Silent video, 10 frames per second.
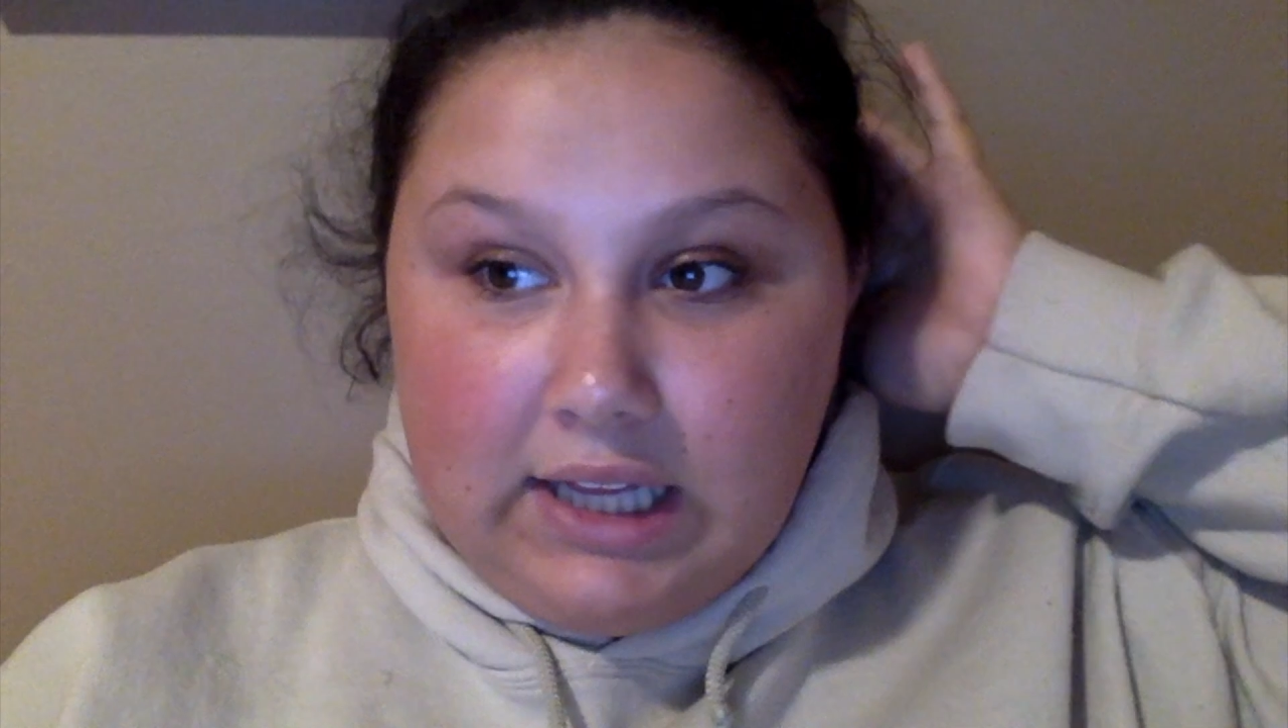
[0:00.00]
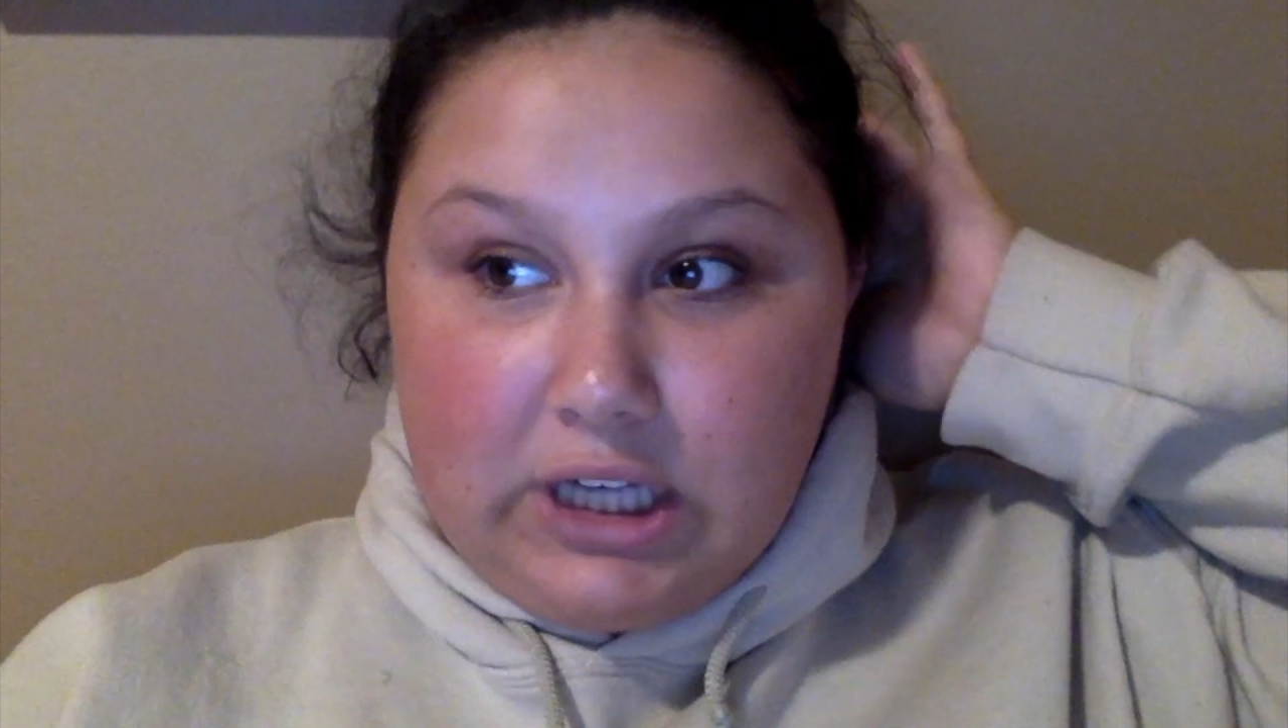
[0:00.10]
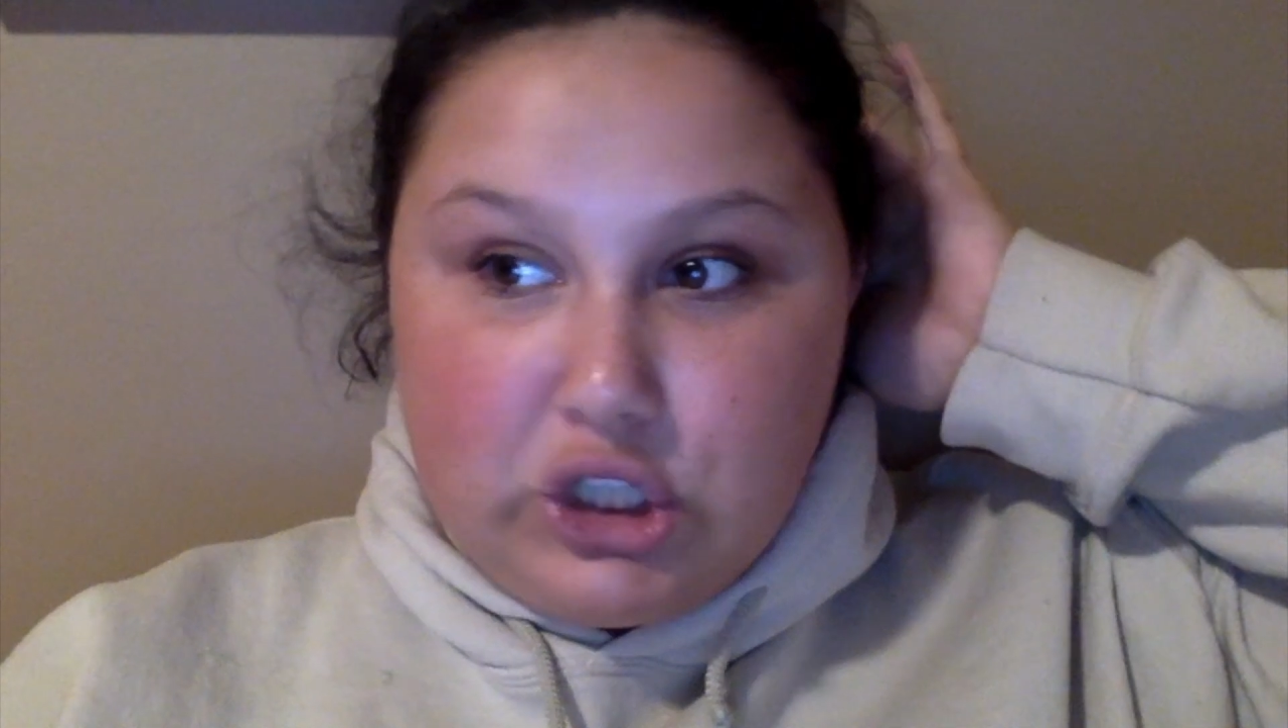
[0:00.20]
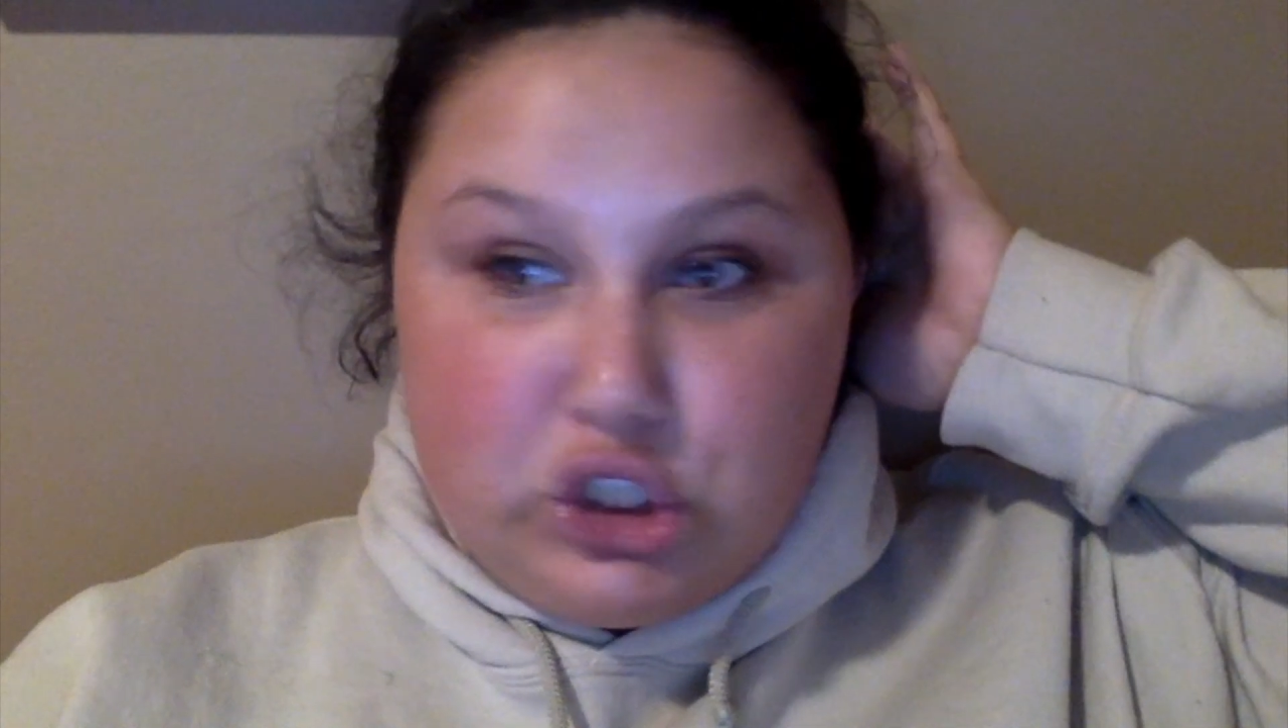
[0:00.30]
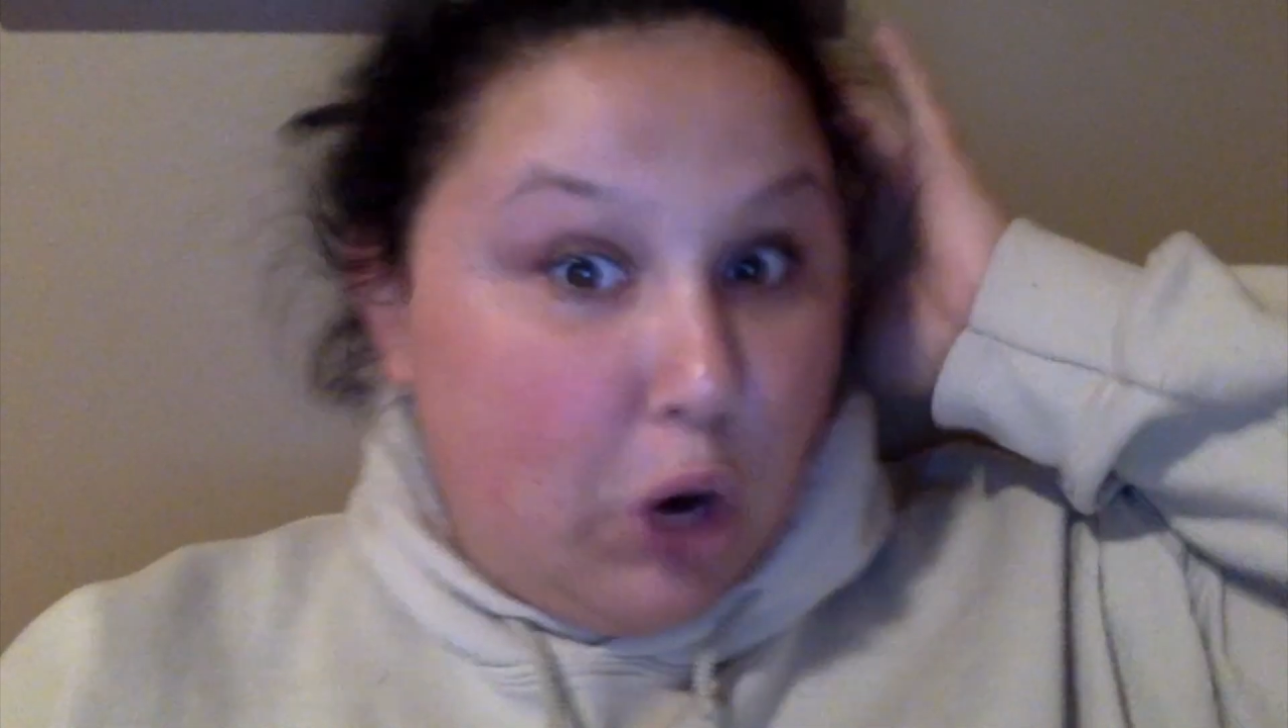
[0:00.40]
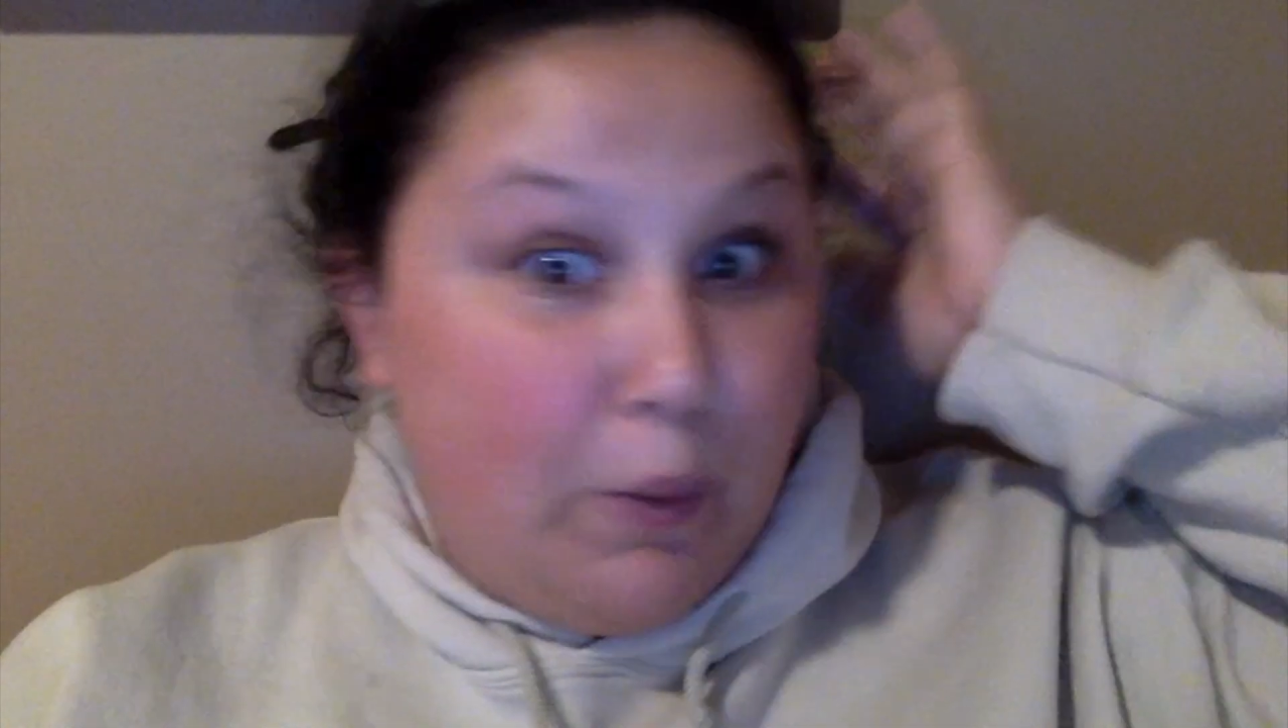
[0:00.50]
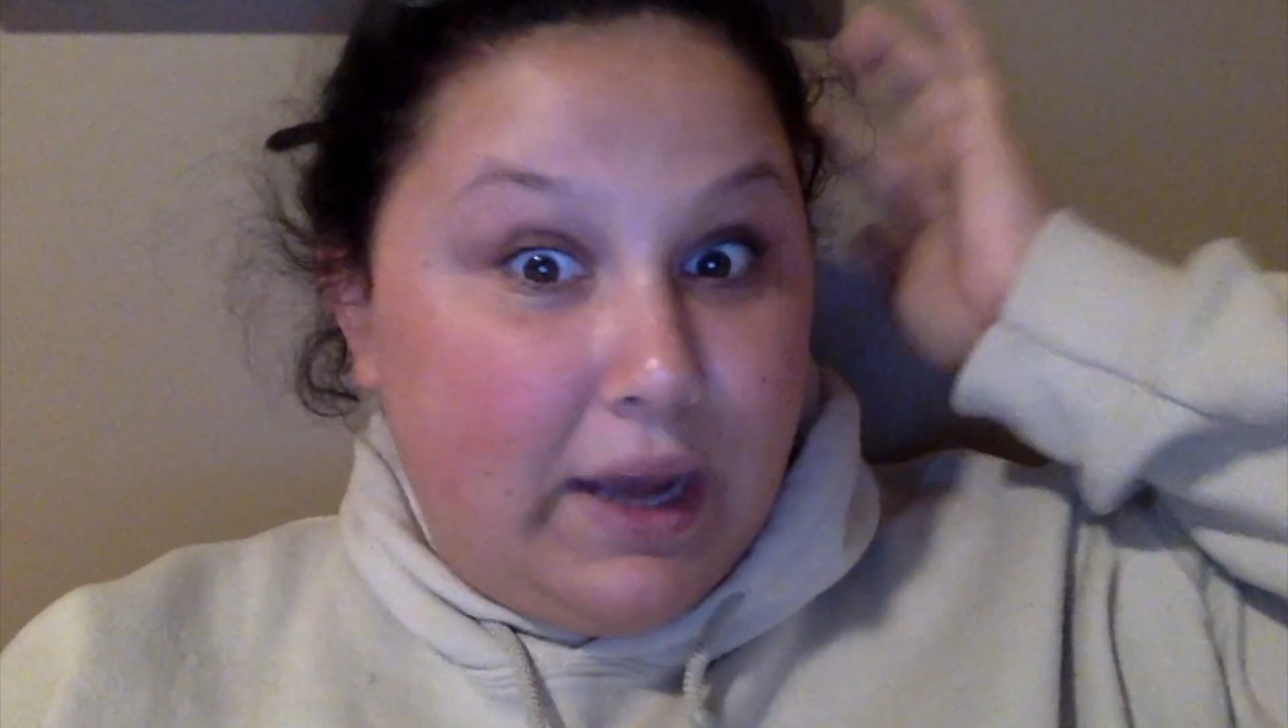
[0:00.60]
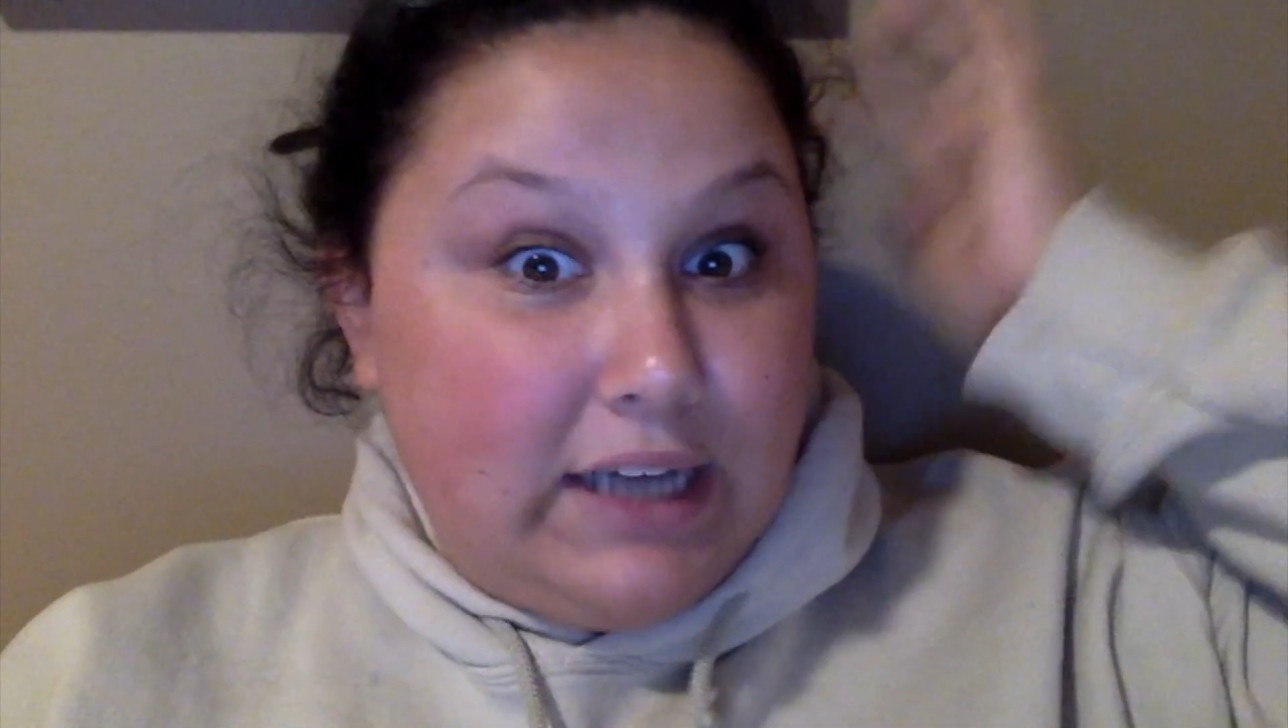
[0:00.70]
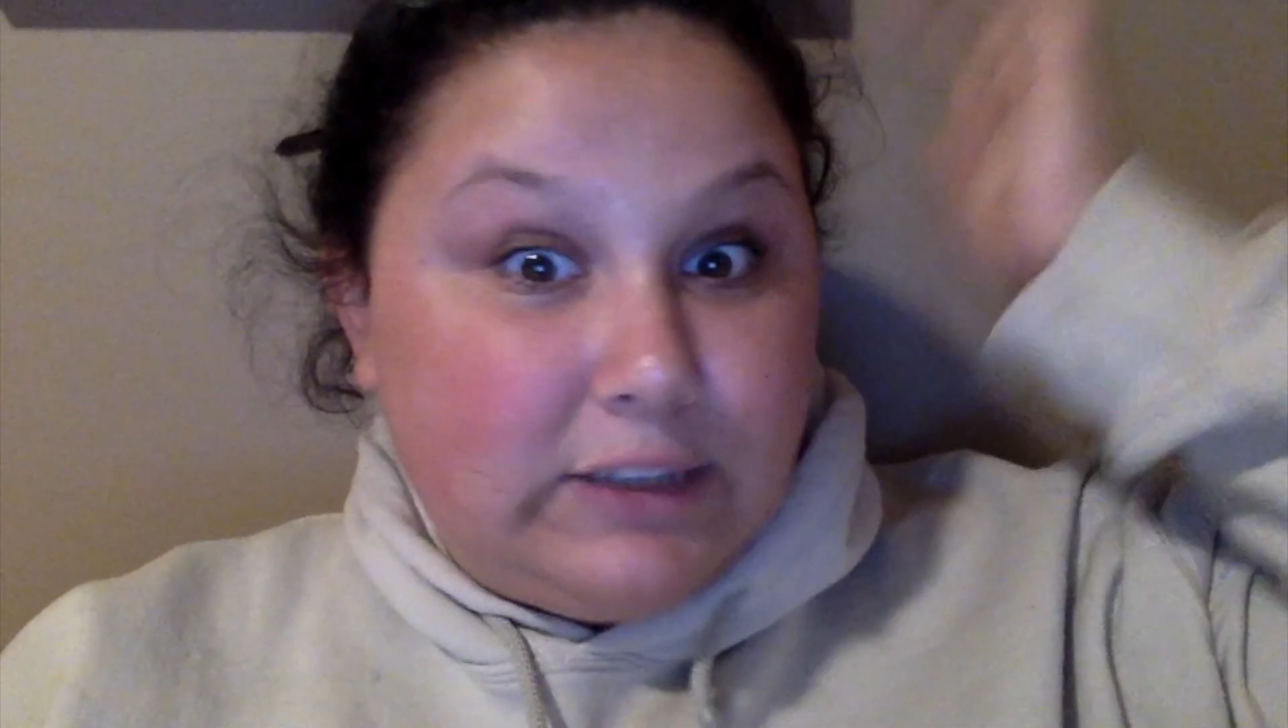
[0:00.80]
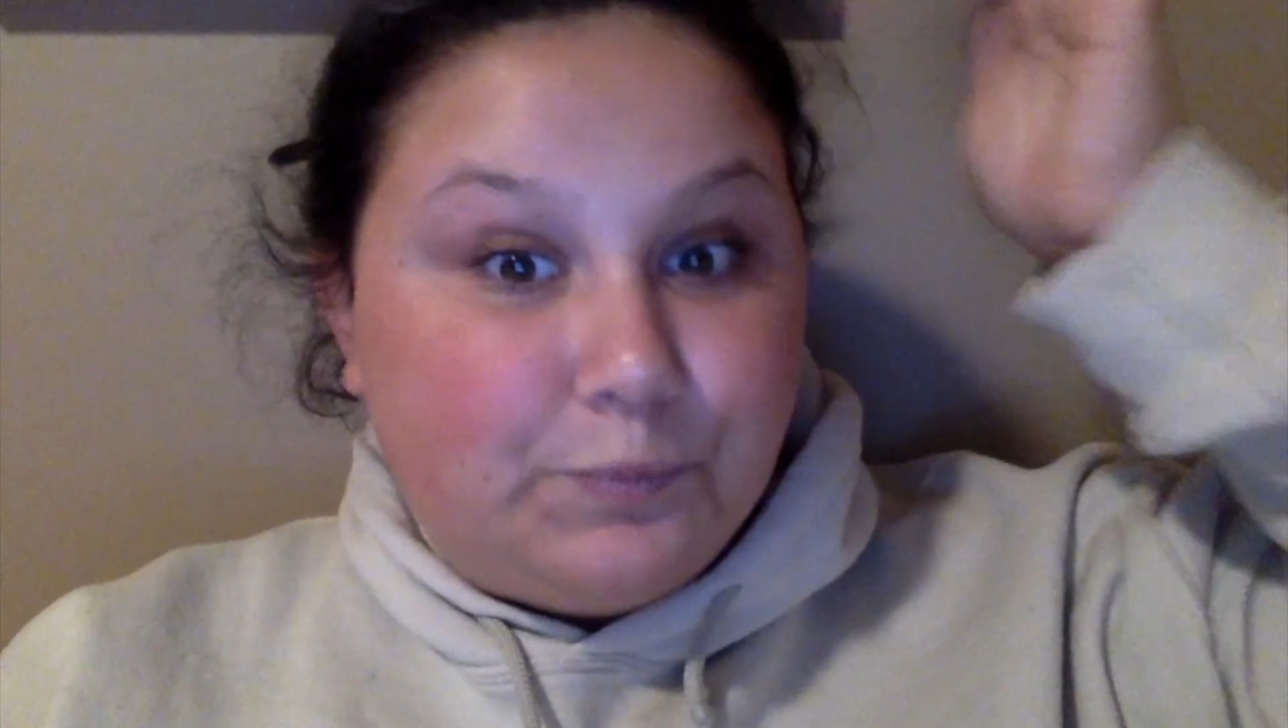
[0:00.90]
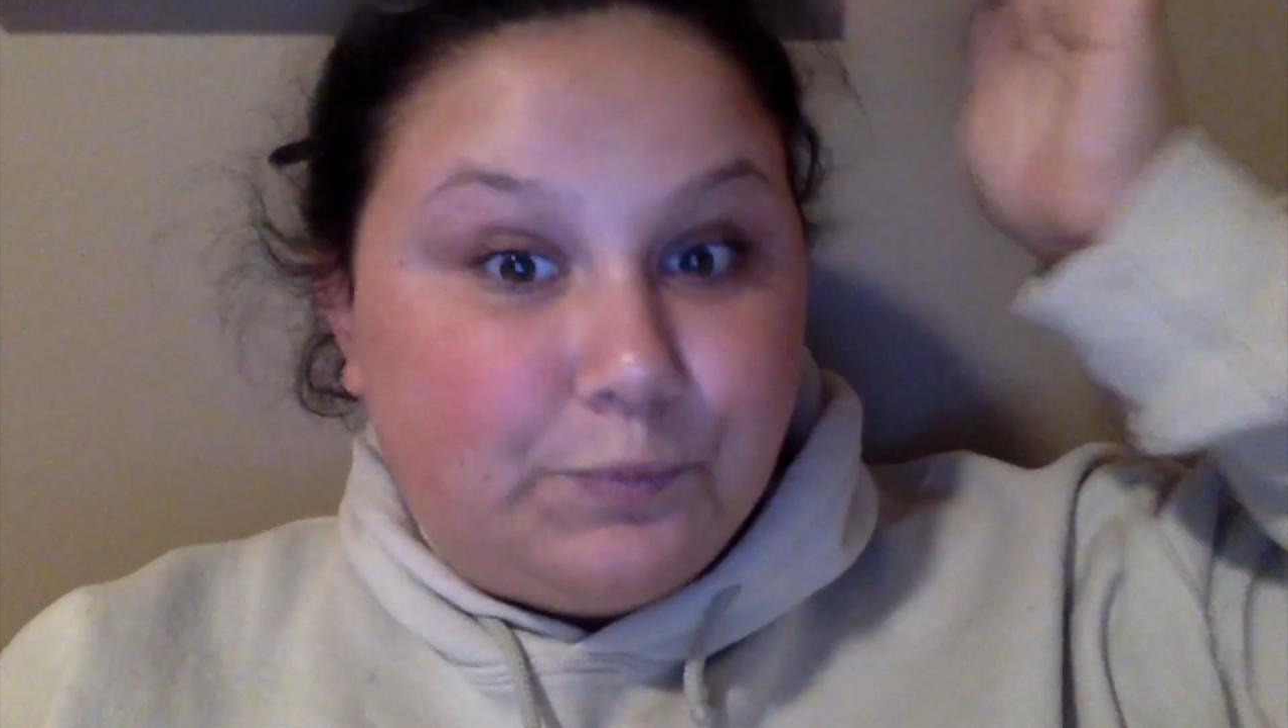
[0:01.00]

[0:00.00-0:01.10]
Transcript: like show it.